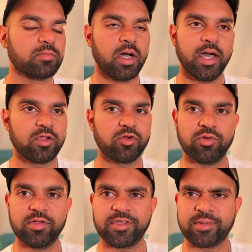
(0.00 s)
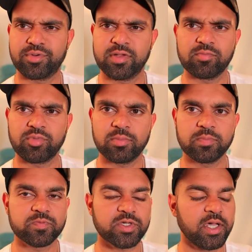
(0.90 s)
I had horrific breathing
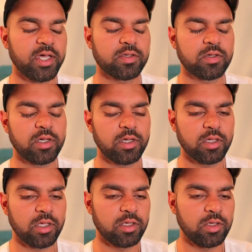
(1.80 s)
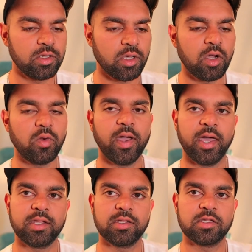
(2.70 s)
problems. I had no
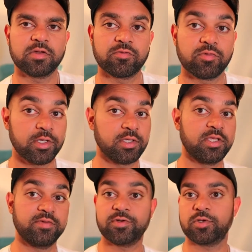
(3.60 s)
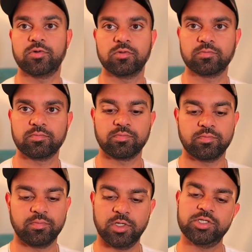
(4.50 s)
end of really difficult
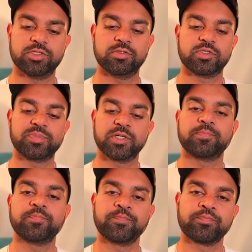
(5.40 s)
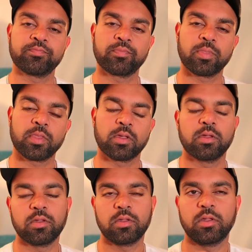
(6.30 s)
issues, but
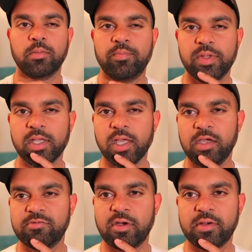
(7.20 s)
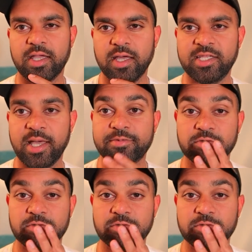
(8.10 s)
being a very adept